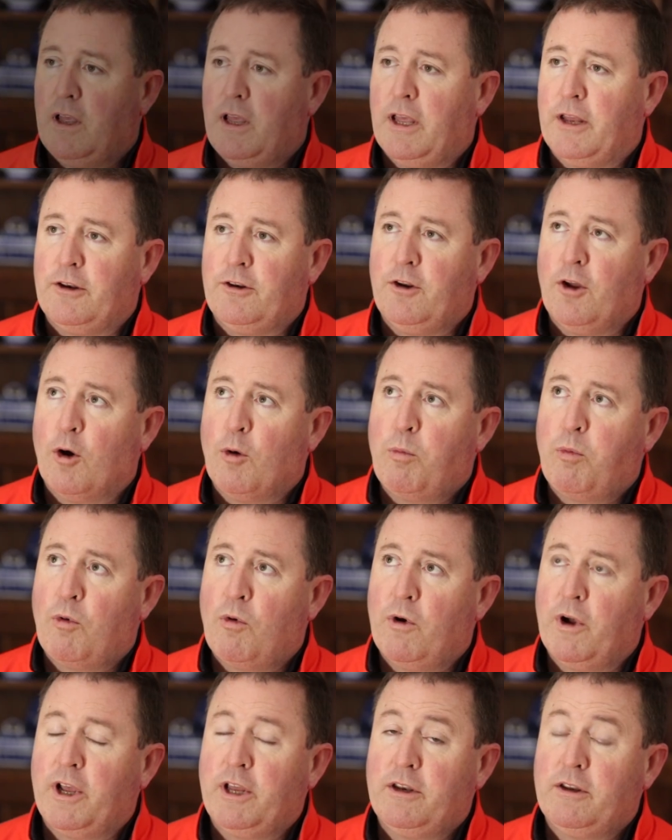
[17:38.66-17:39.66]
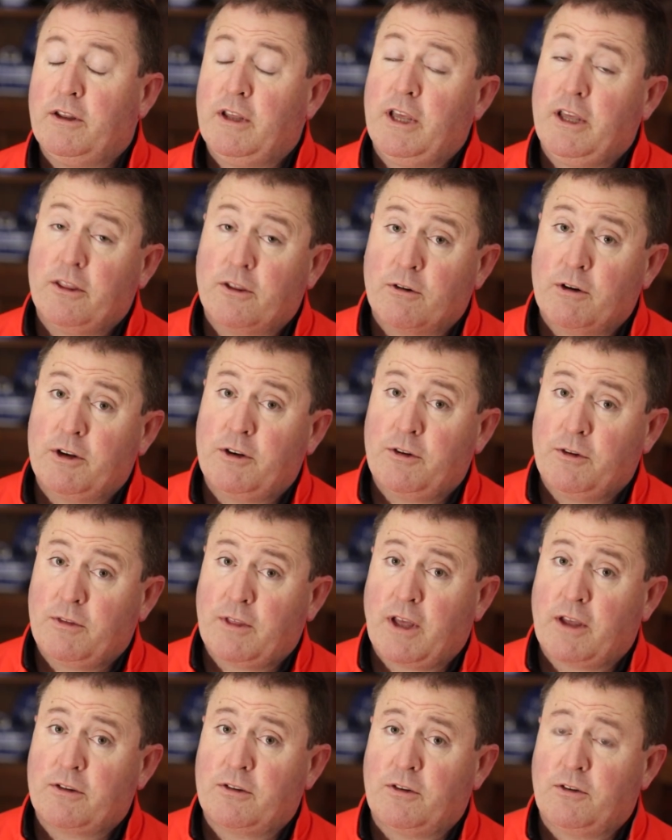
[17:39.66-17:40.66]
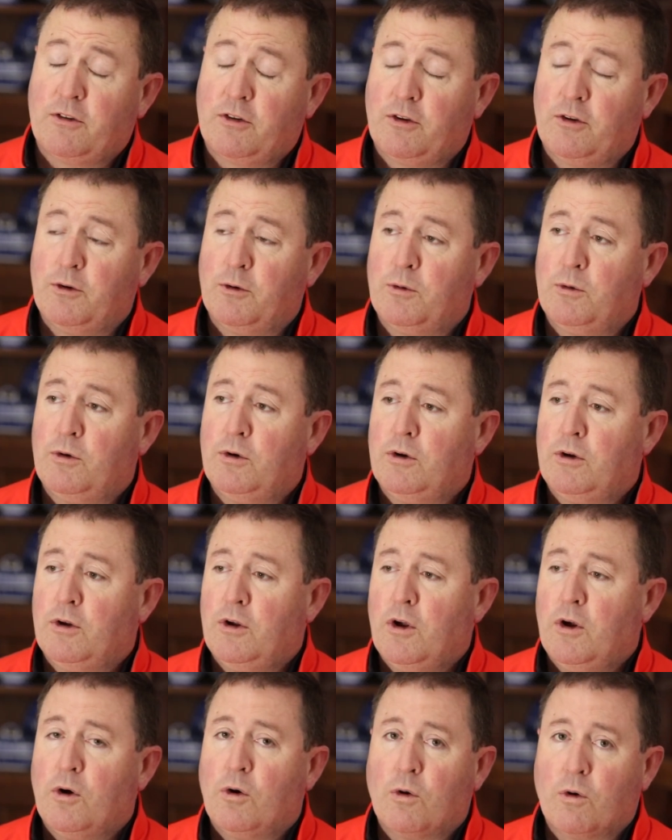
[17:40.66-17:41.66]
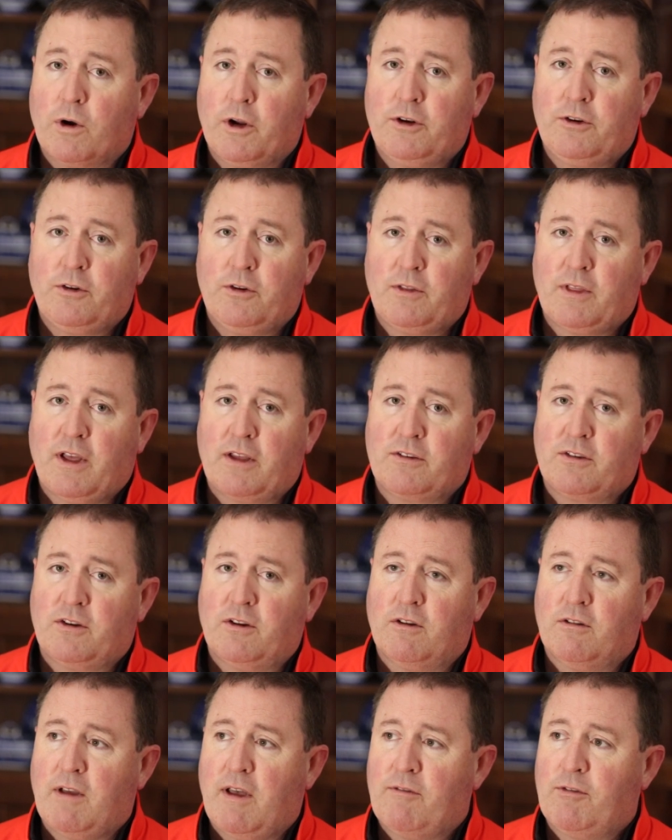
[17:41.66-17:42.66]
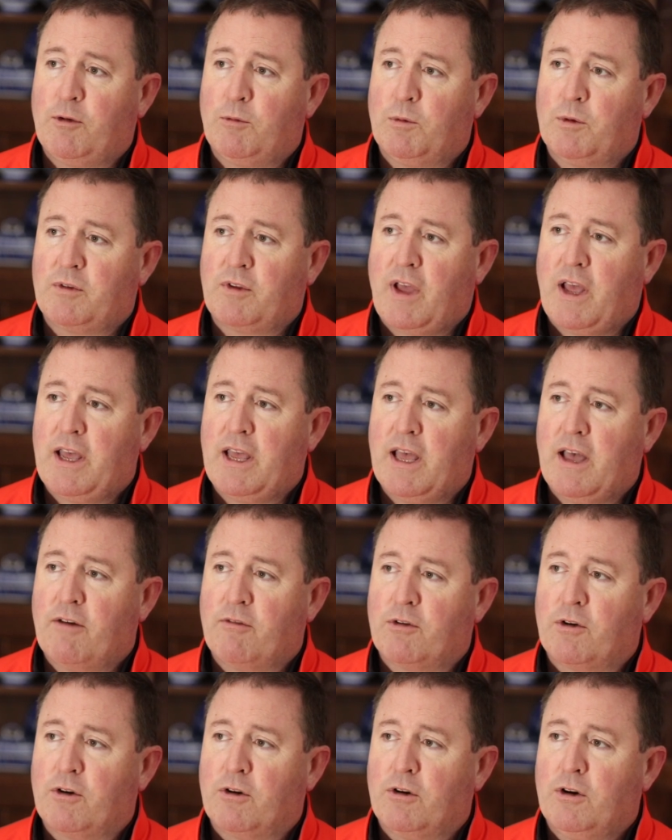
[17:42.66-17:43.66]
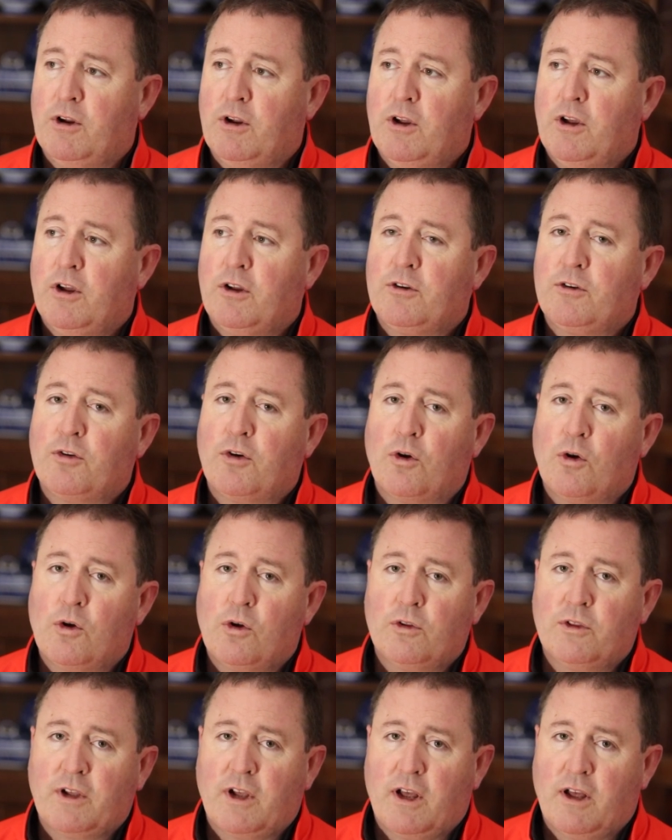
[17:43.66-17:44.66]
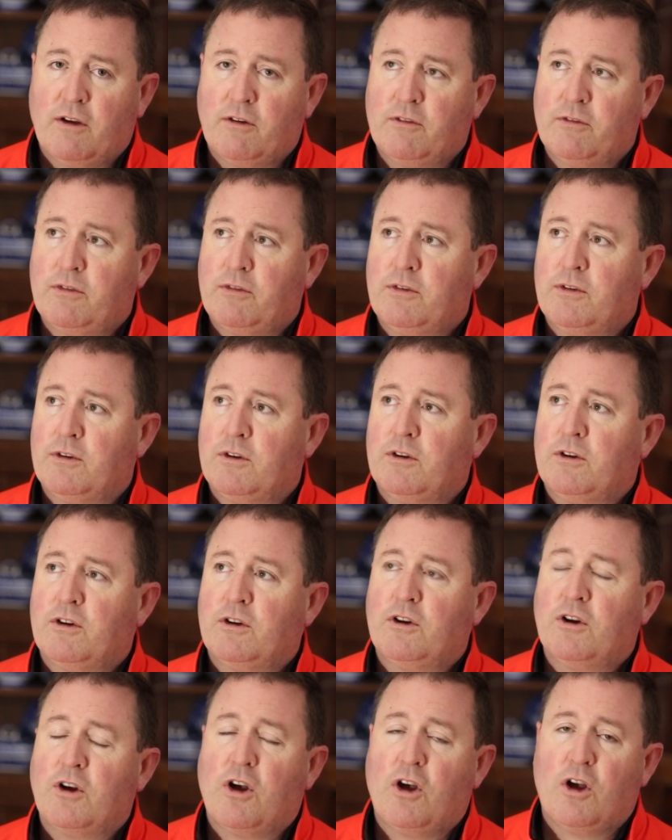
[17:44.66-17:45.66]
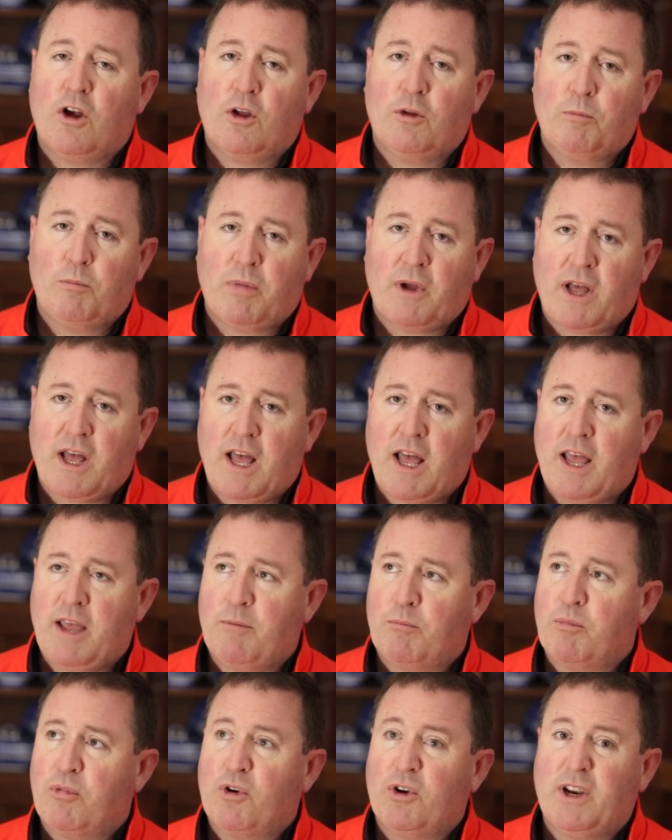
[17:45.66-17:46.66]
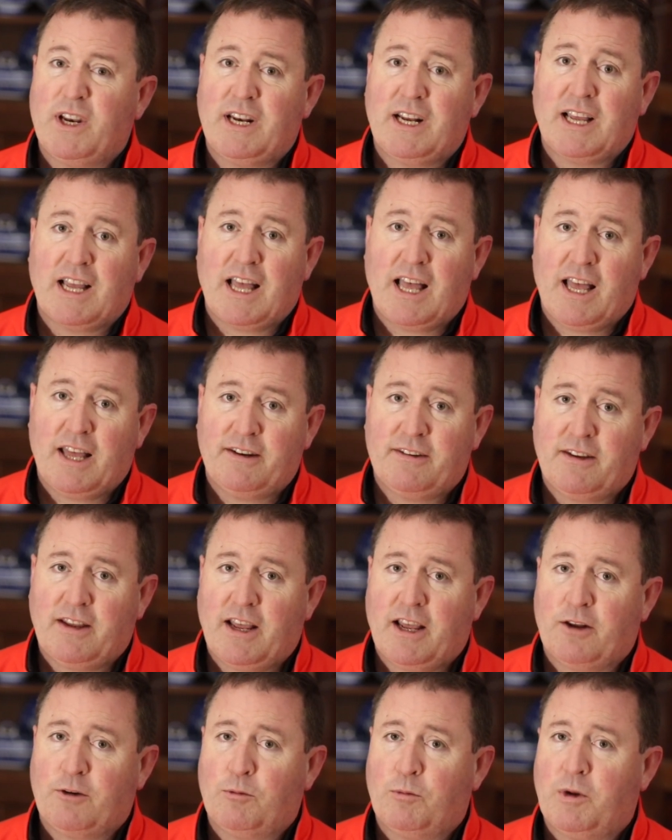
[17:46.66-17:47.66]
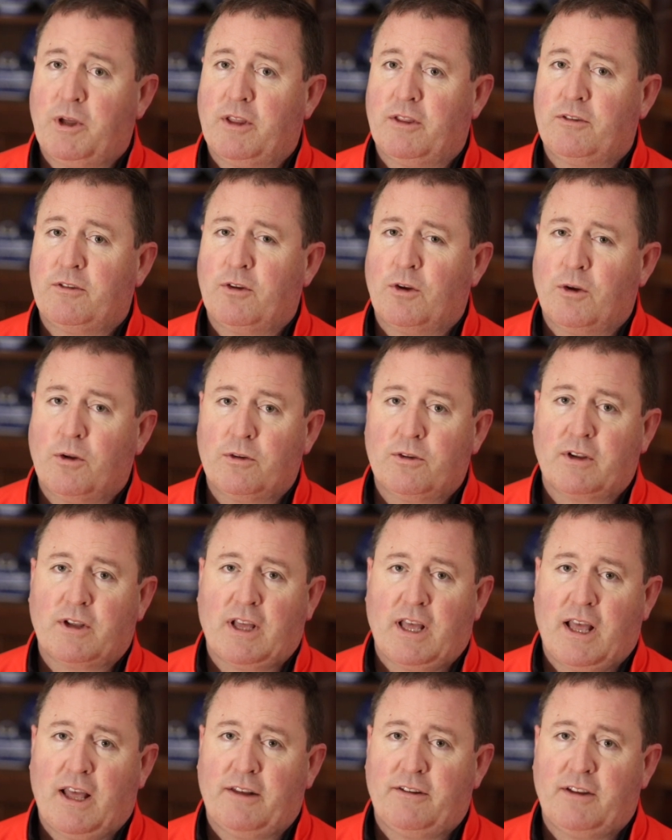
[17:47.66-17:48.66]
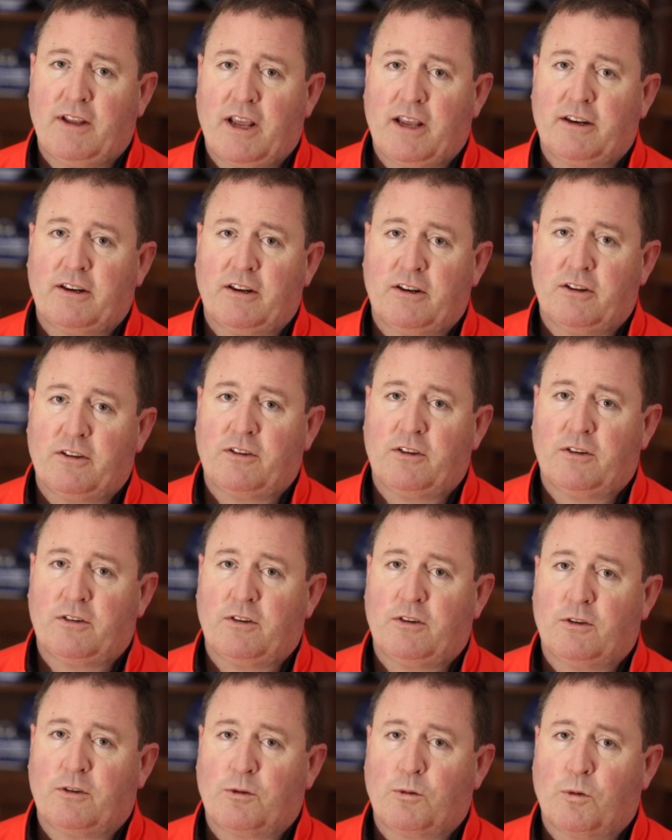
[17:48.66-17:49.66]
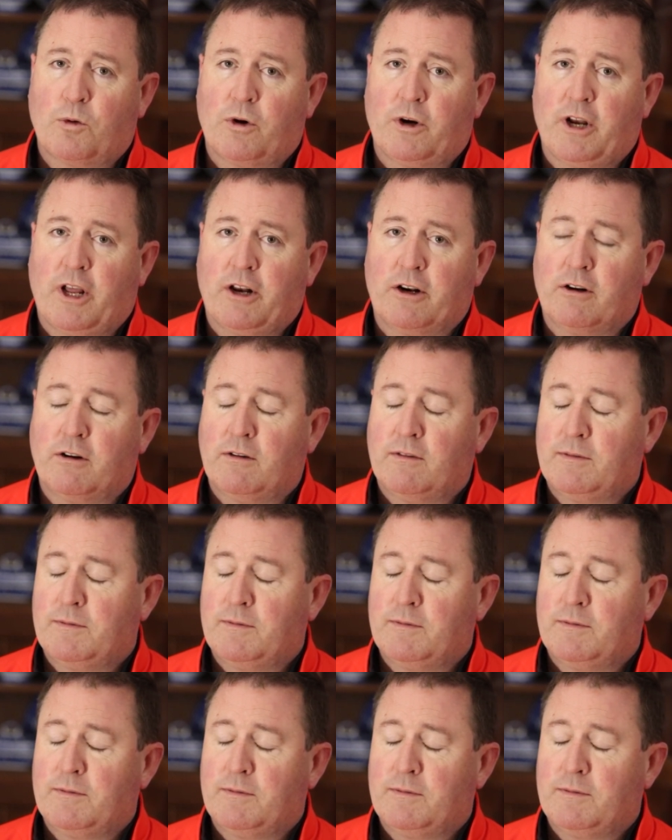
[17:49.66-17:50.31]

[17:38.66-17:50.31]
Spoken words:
At no point, either in 2002 or in 2011, was I ever told of, called by, put in contact with, told to contact an assistance coordinator.